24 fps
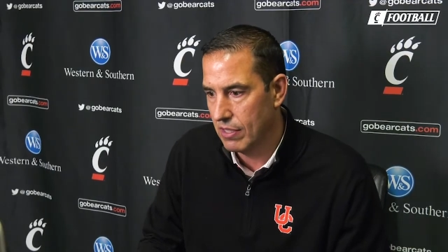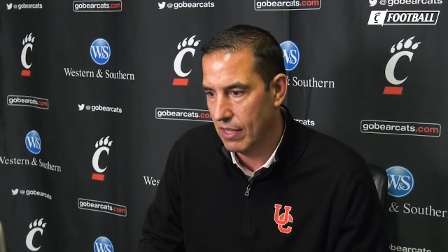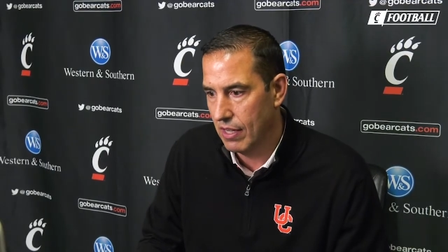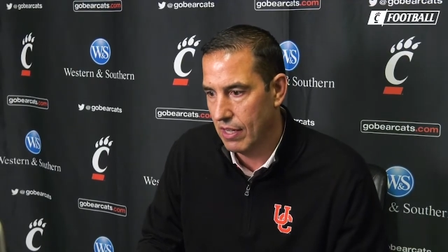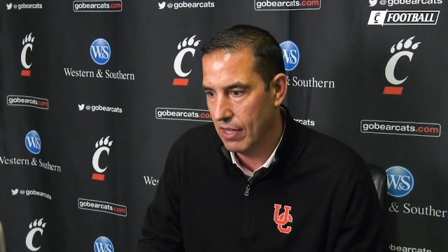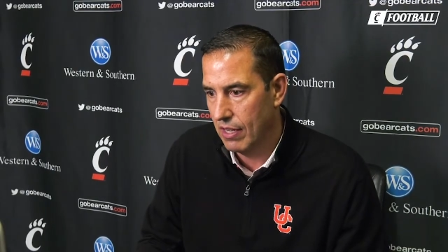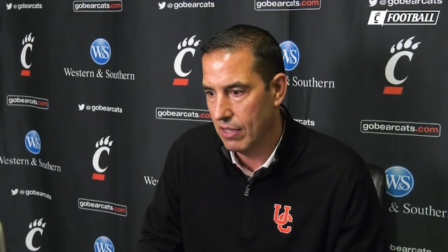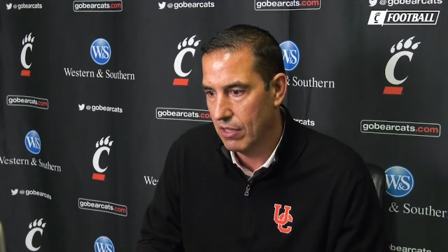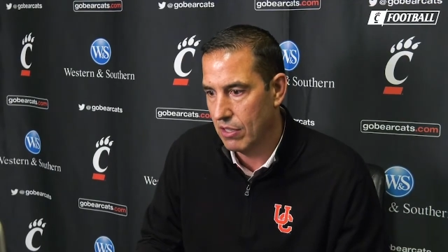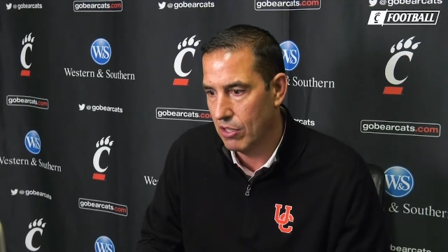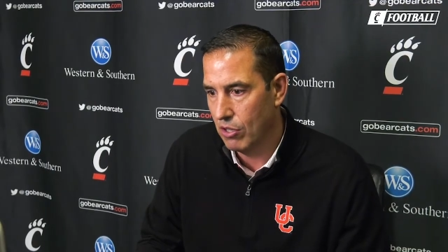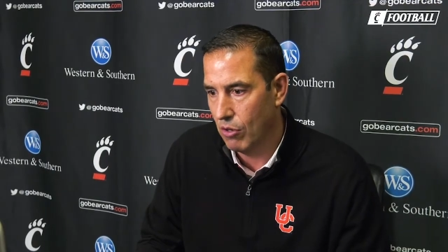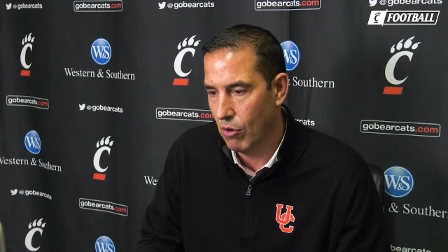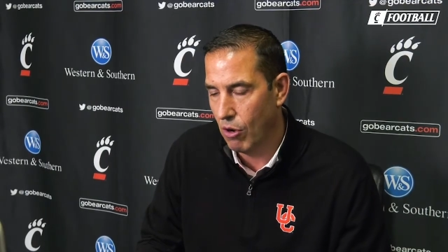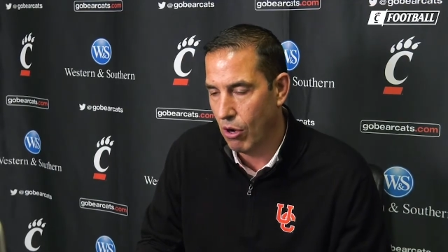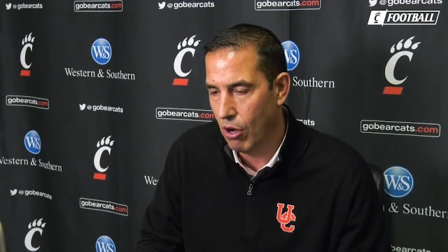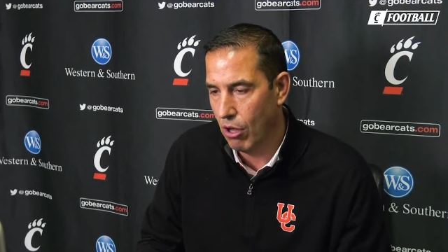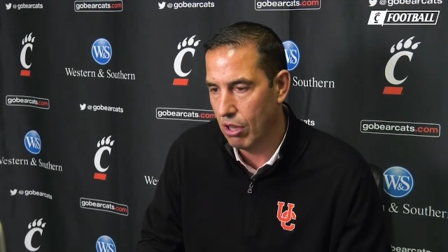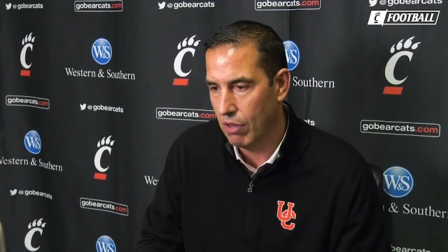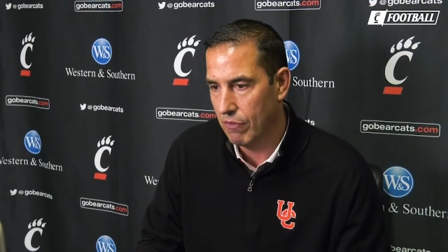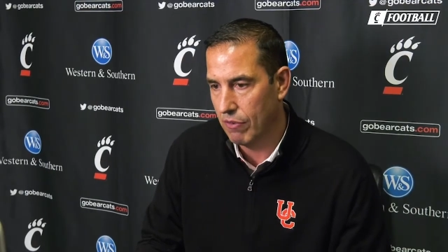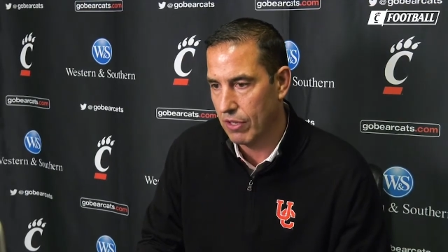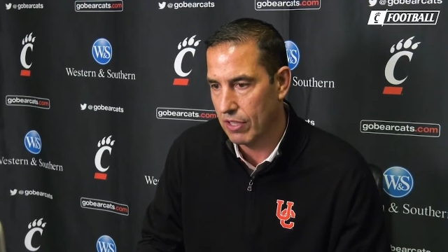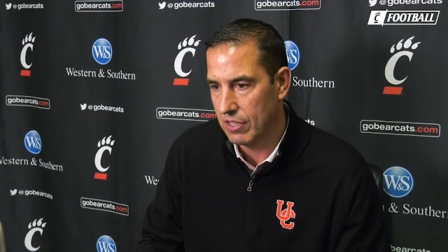
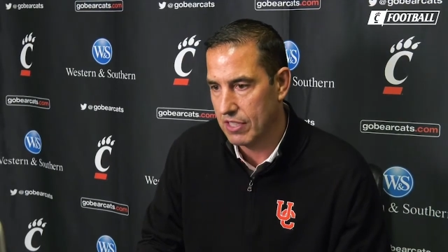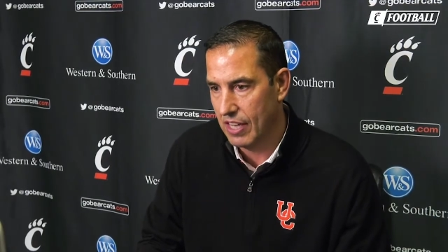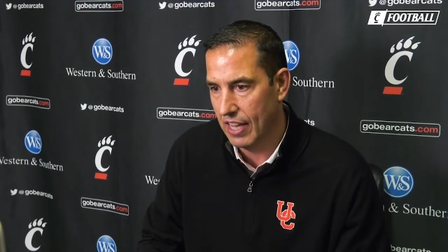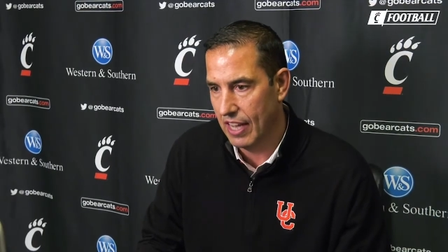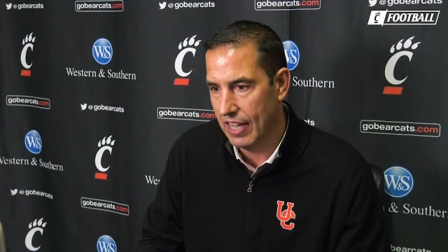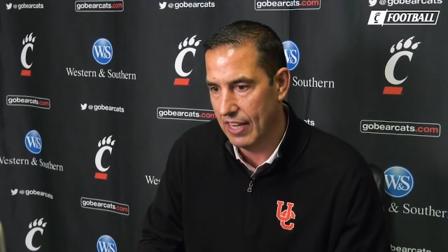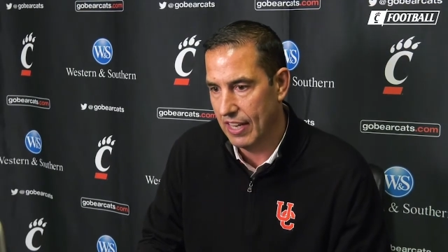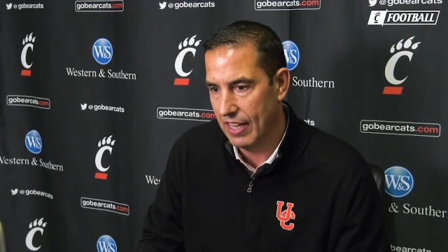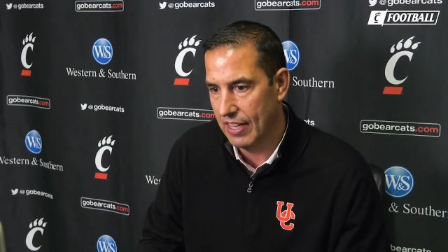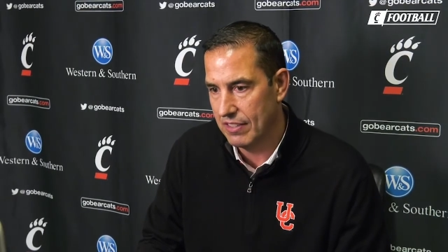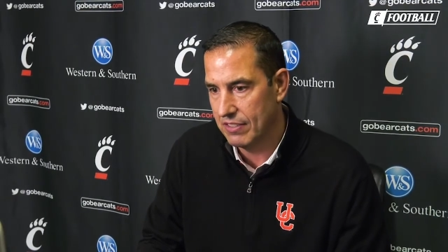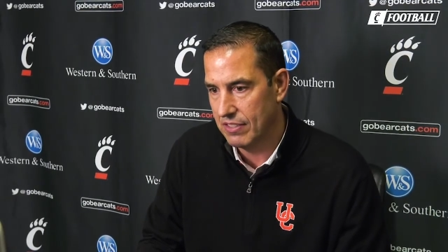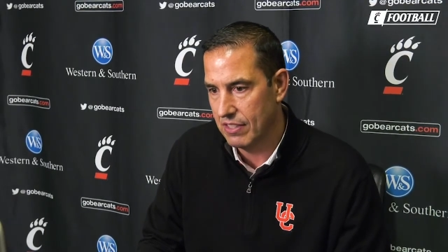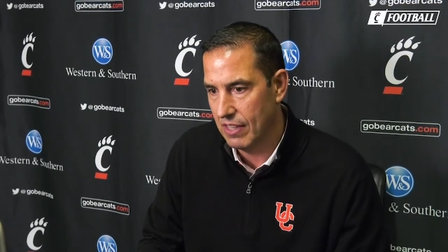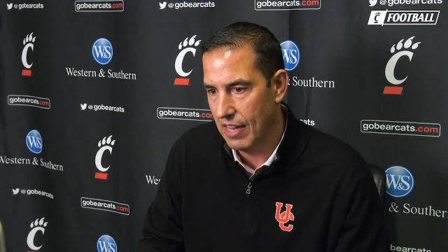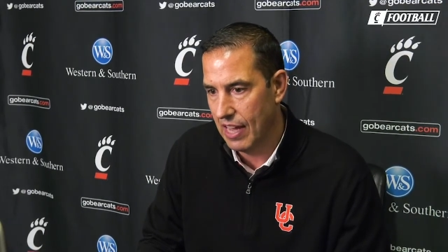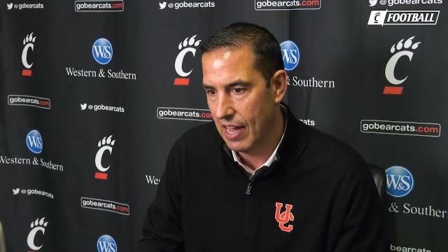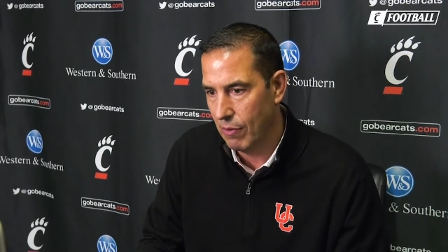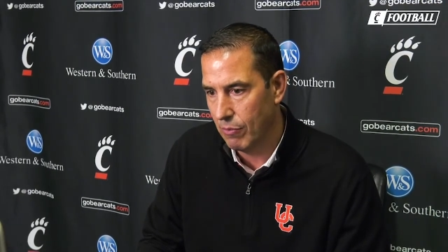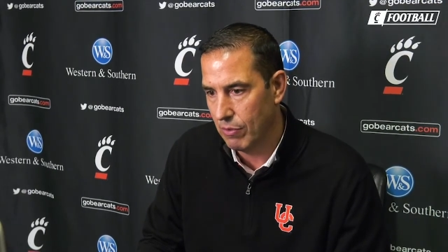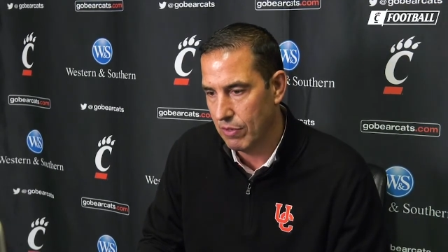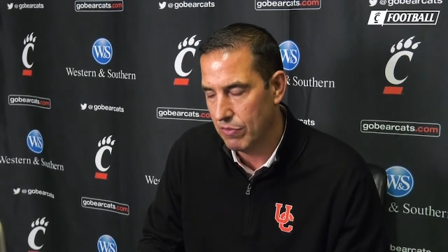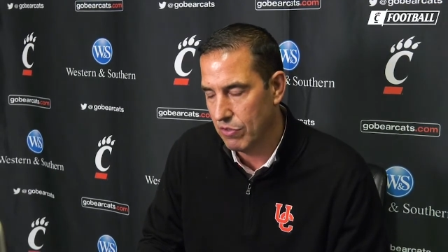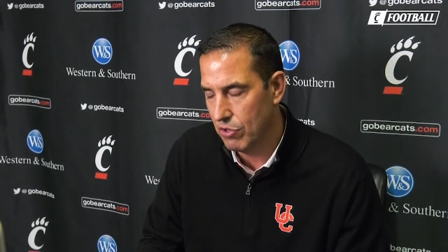all of our tight ends and
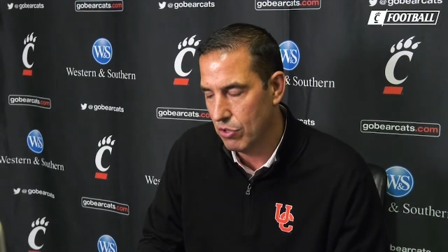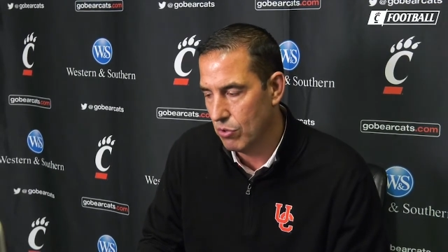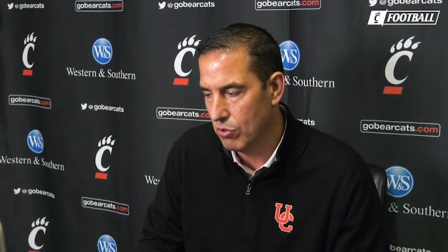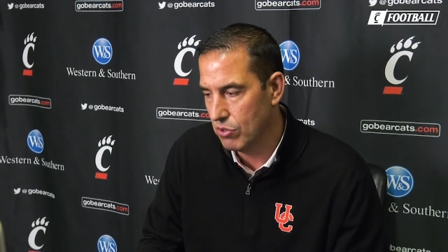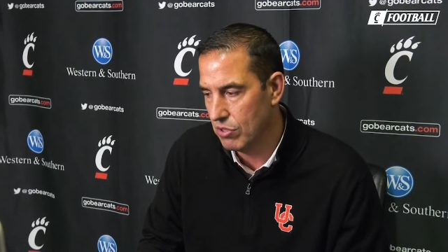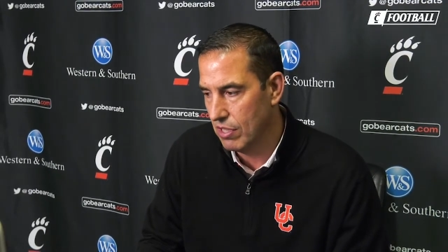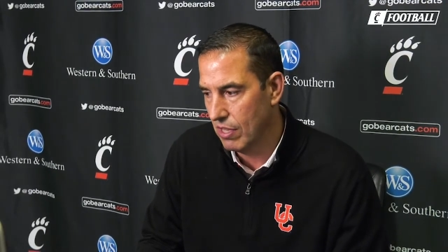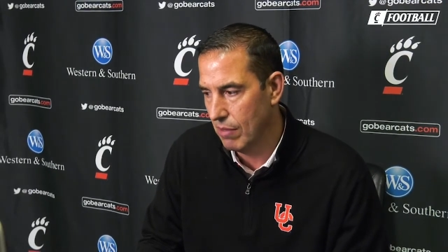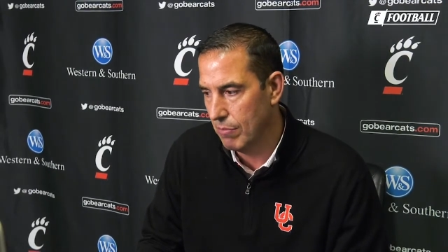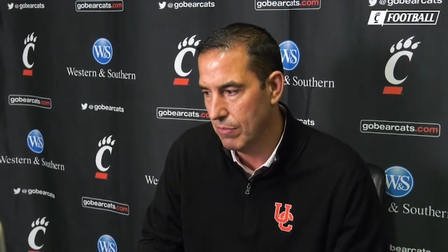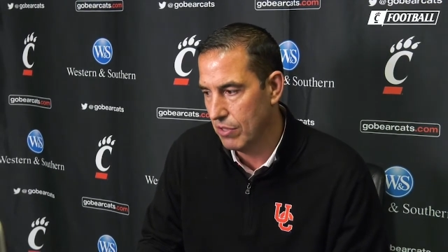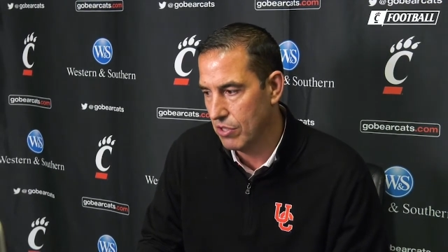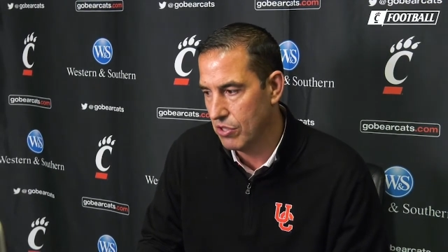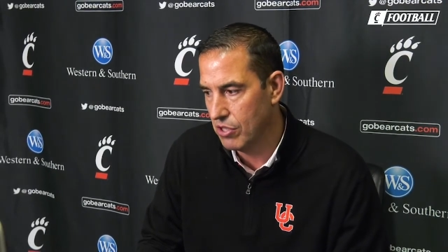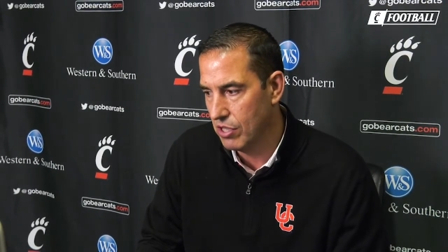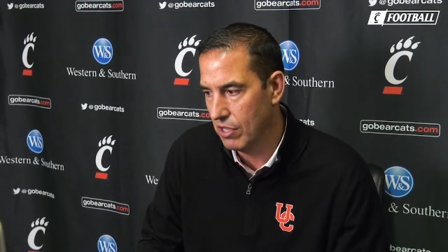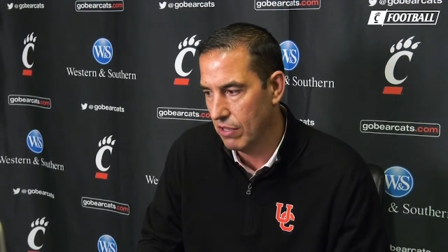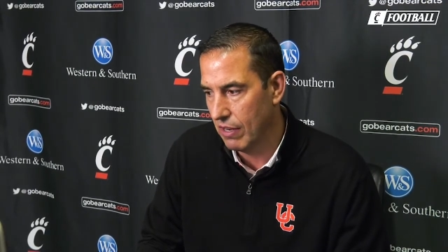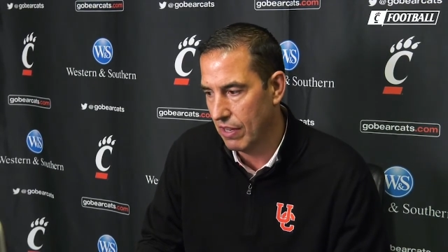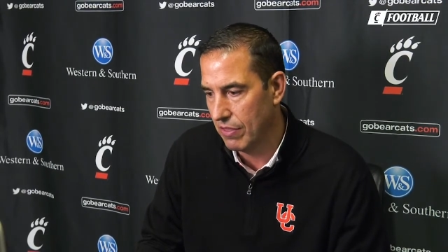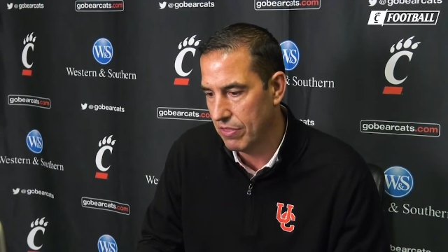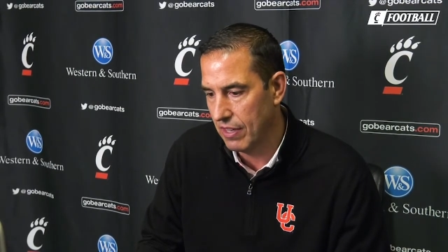how we've used them this year.